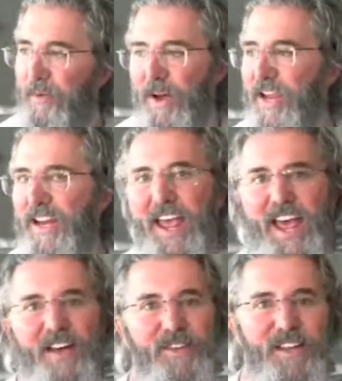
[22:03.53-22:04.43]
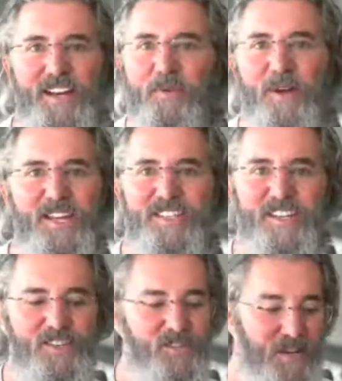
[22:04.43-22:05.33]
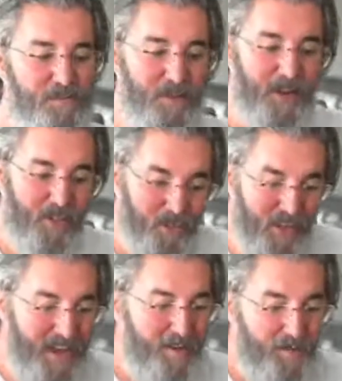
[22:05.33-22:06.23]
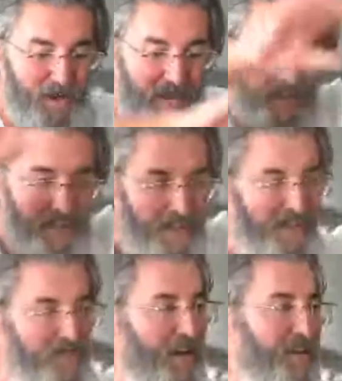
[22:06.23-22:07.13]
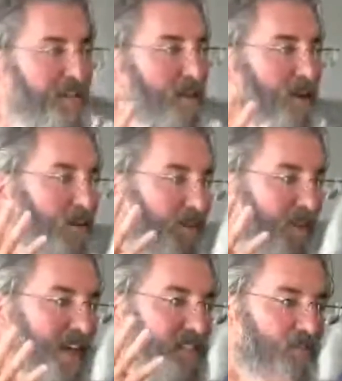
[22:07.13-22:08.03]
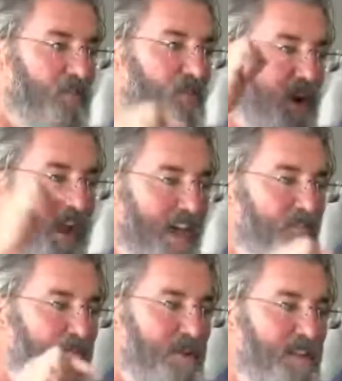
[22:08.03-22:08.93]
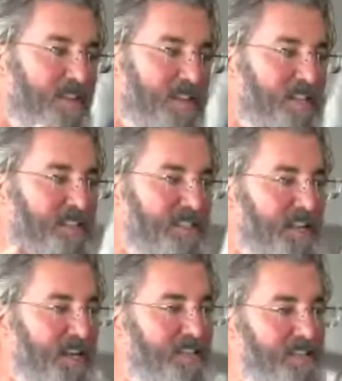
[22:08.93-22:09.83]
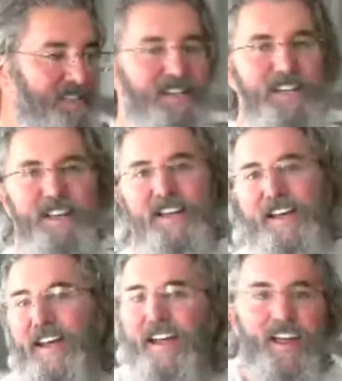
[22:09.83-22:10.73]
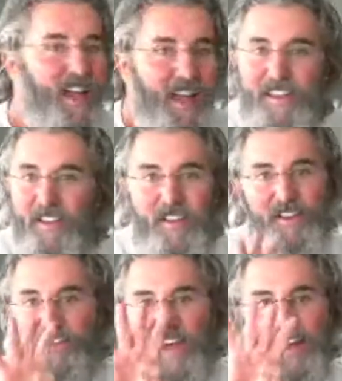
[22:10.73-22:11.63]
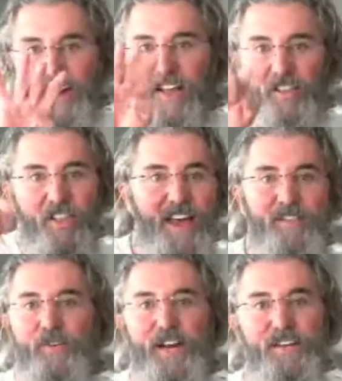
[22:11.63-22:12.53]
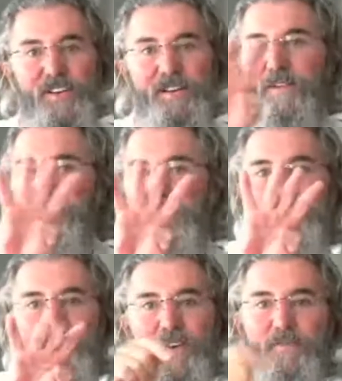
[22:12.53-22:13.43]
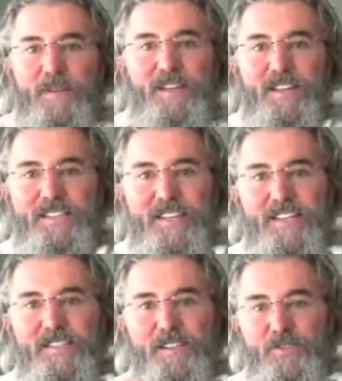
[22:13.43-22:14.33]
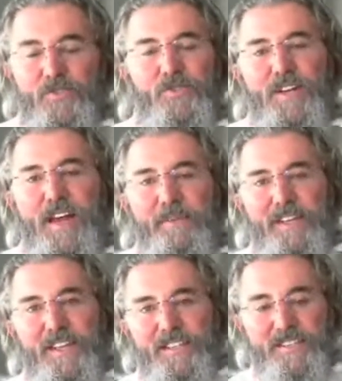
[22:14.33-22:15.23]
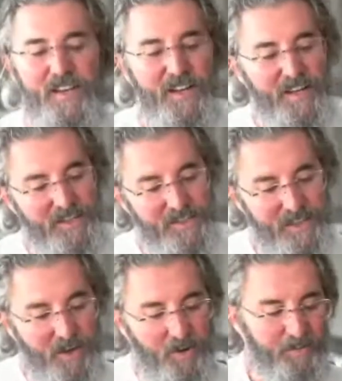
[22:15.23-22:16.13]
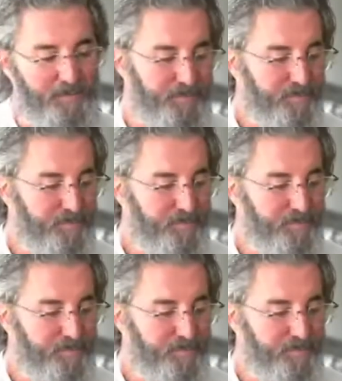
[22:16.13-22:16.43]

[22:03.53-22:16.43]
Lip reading: want you to have it and I want you to use it. But a lot of what I talked about in the last 4 have been these things. A lot of what I talked about in the past 4 have been these things, the Truthonomic things. So